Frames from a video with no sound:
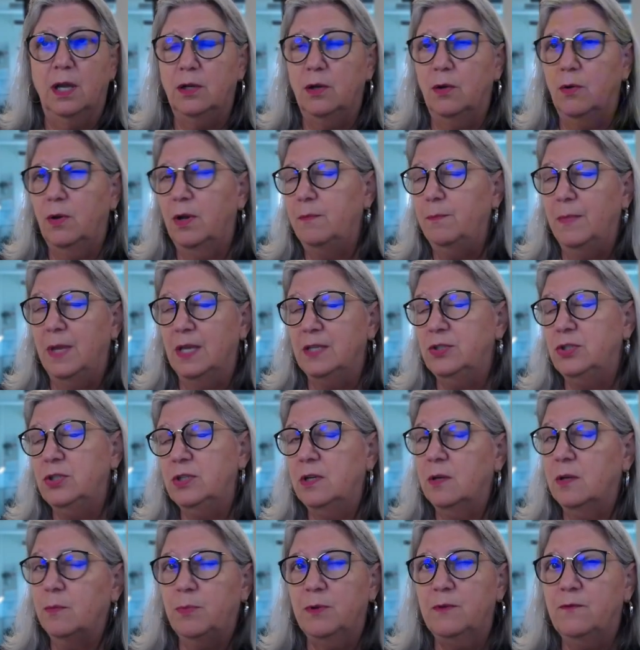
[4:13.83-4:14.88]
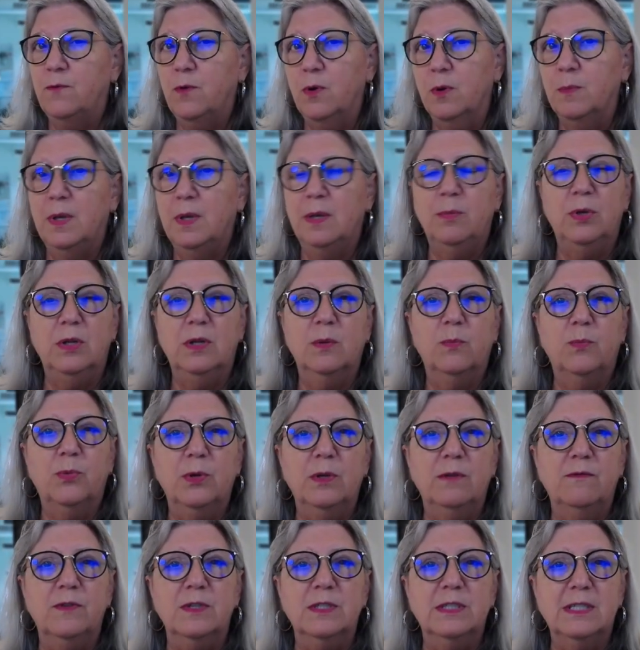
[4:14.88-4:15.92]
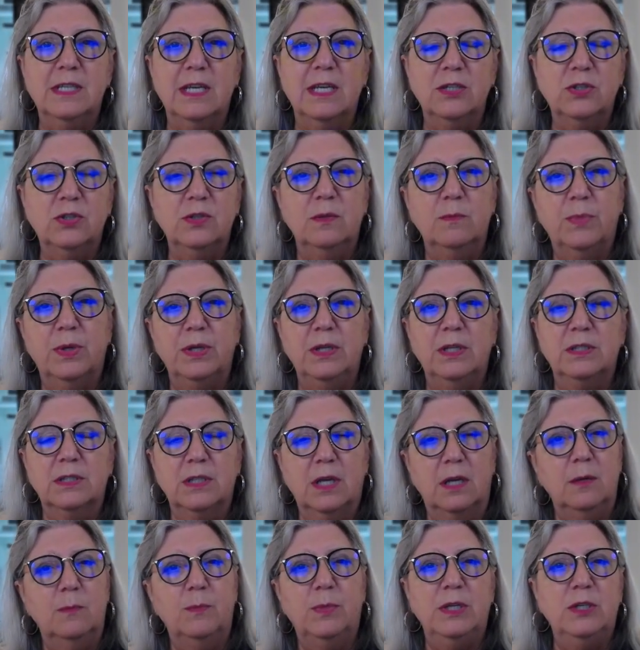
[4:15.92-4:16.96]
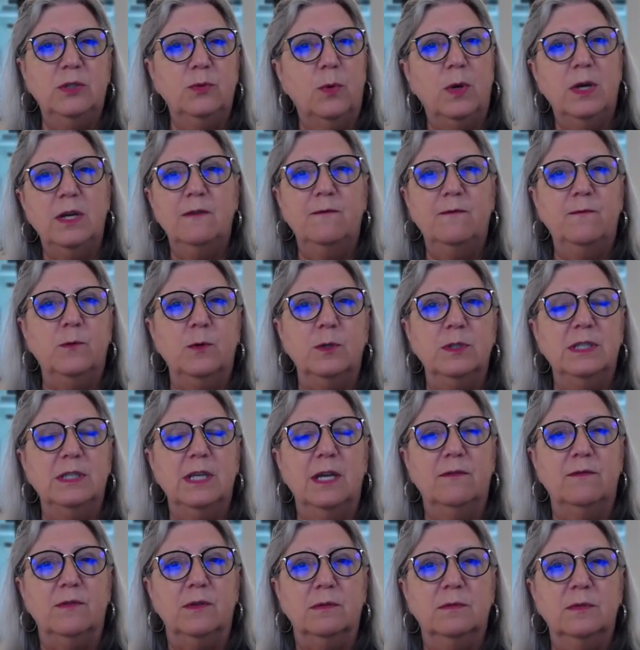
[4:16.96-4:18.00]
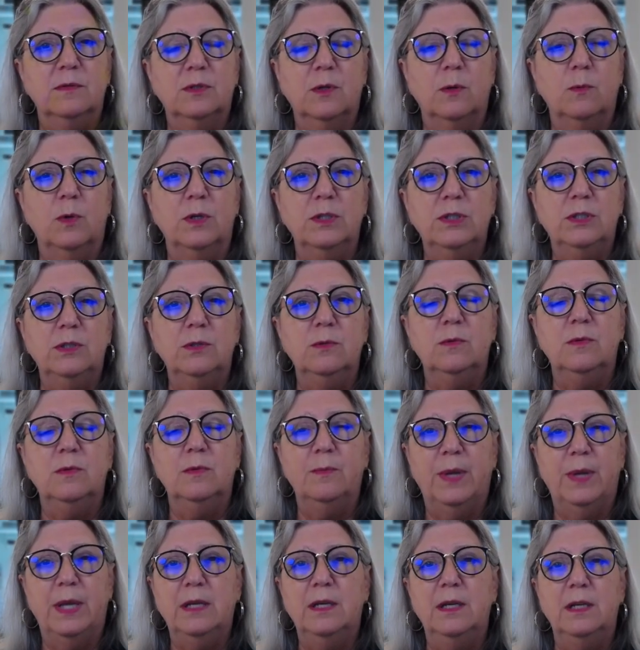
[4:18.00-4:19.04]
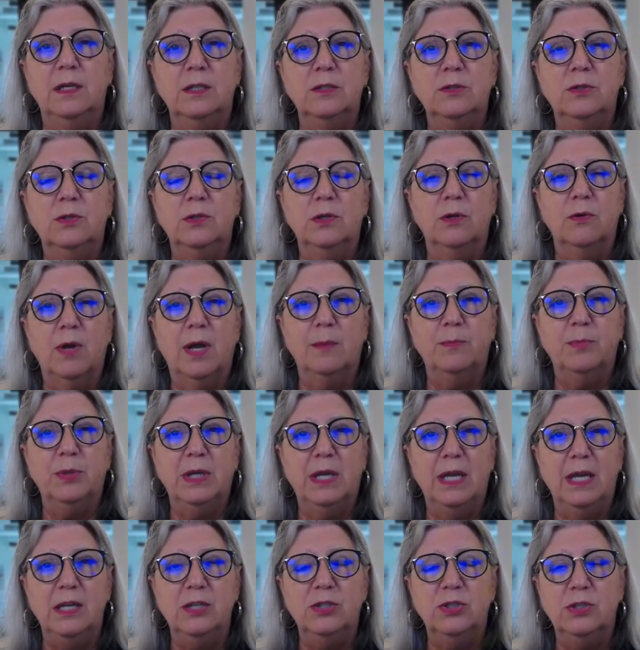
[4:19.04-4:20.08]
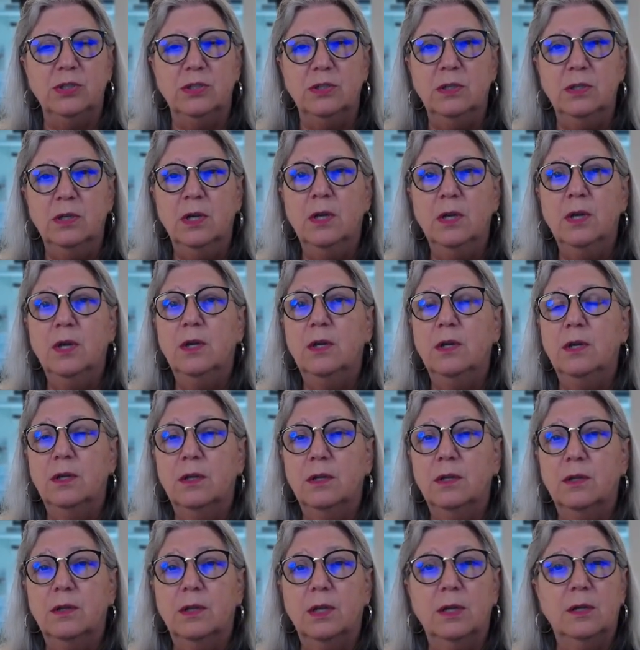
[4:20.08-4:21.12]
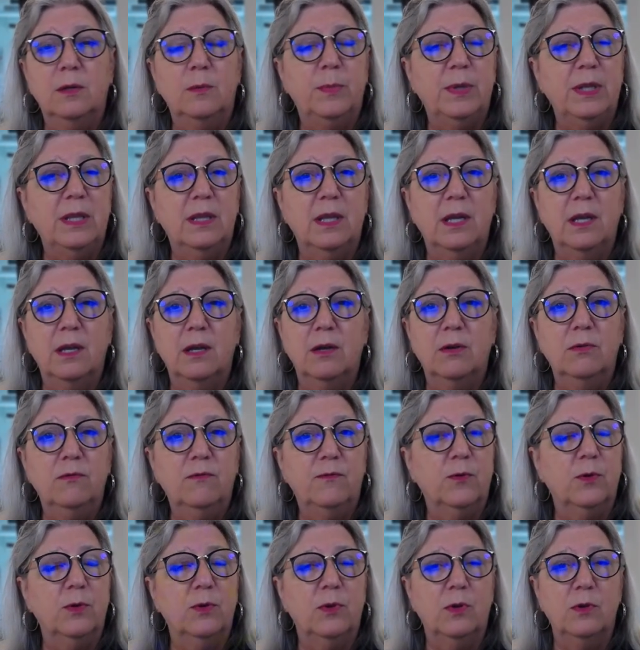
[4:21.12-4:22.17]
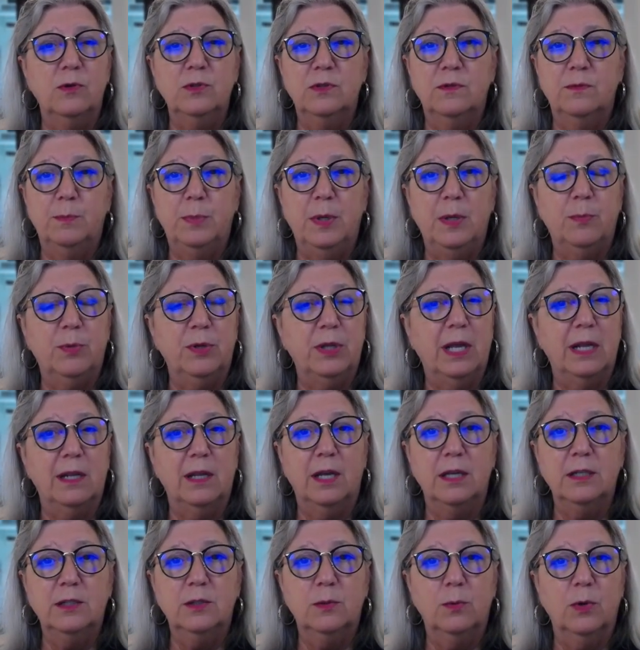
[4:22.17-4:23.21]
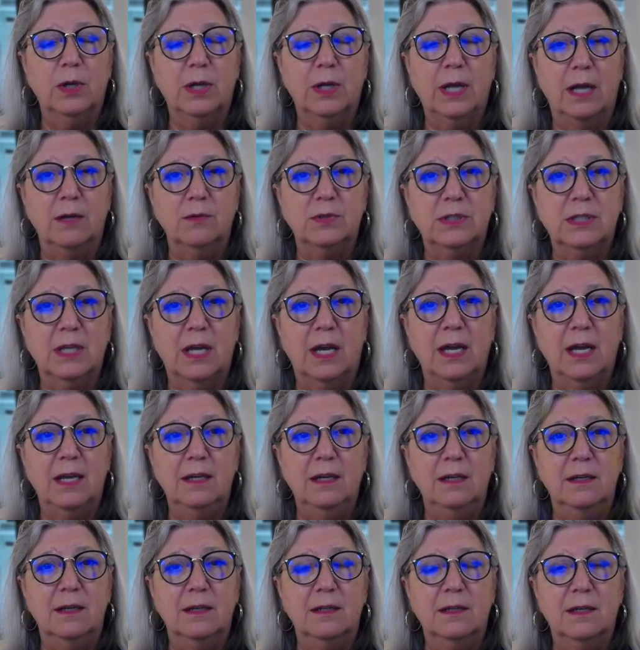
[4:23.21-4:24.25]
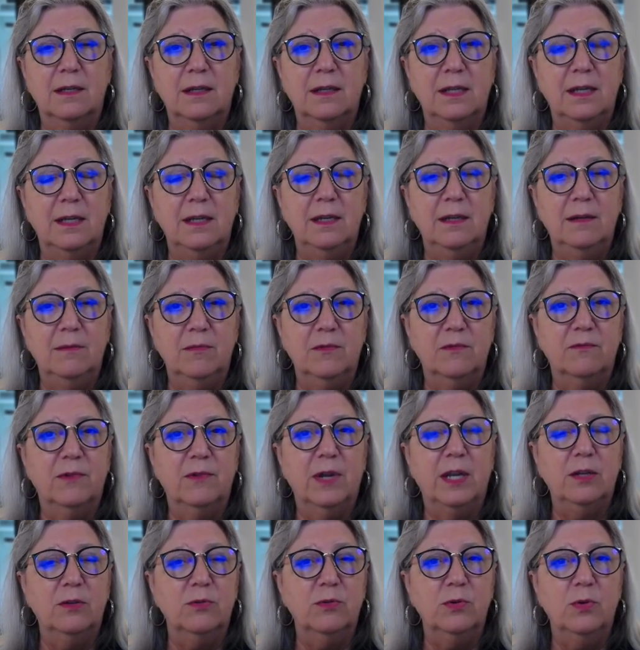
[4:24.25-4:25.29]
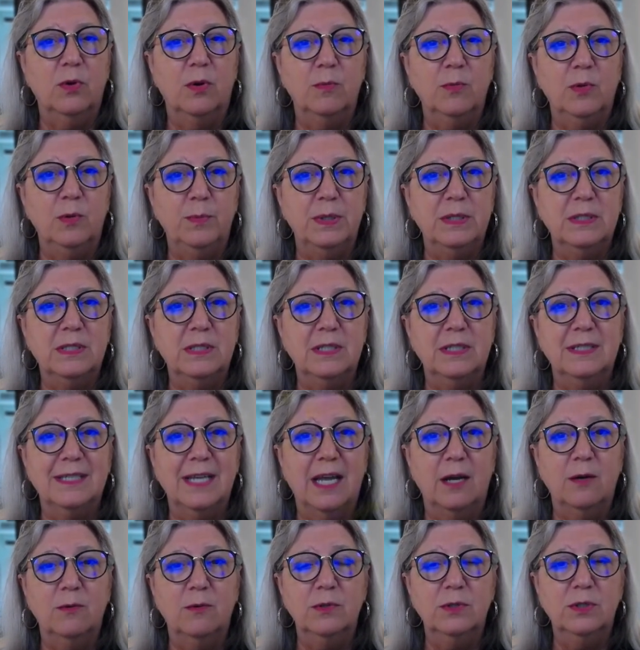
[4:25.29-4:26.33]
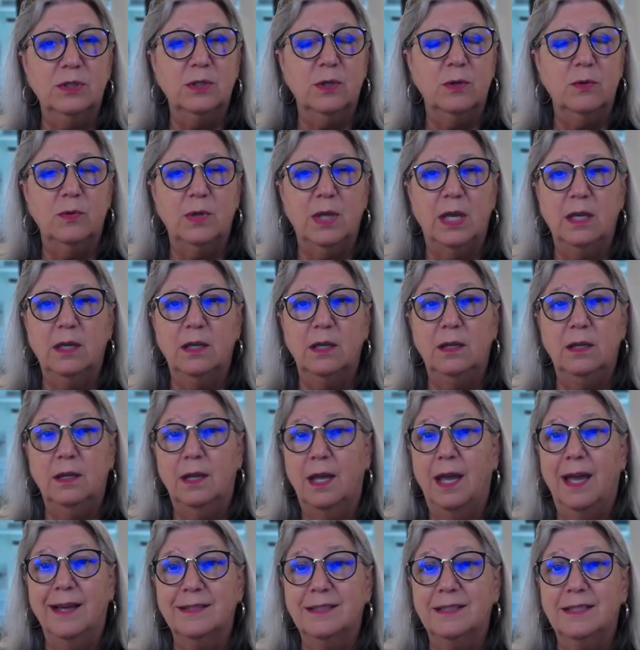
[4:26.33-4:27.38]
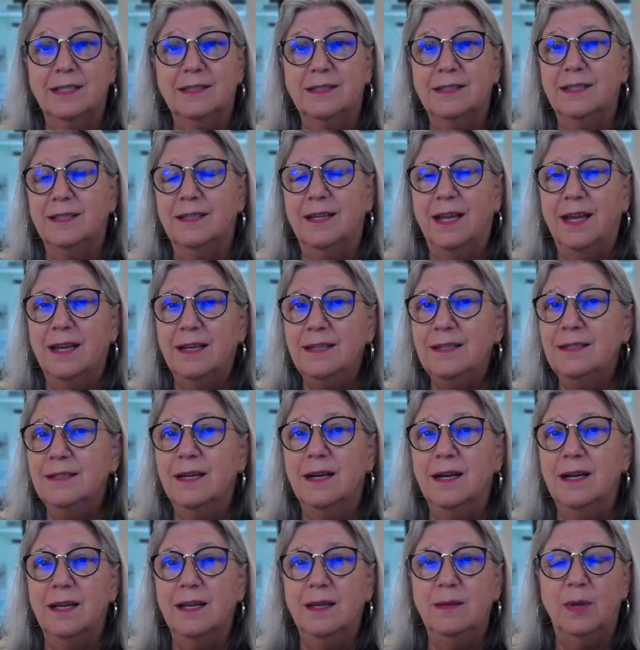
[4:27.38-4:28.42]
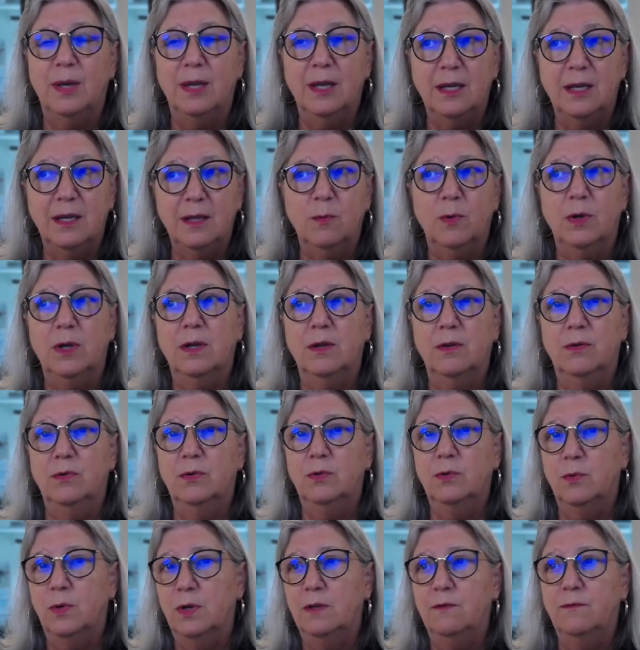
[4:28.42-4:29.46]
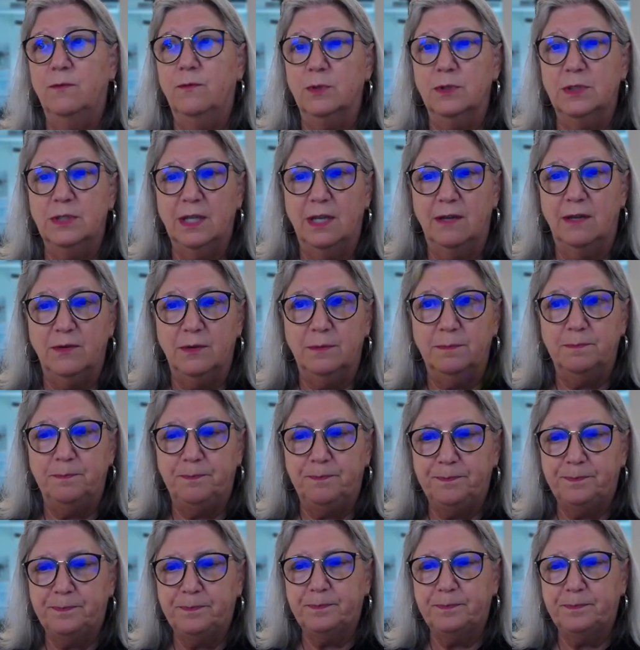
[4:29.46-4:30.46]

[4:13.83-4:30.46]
I know I mentioned it before, maybe in a previous session, but it's going to be 24/7. So once you embed it into your application, it'll be there for those people that like to work outside the regular normal business hours, so they can access it anytime, anywhere, 24/7.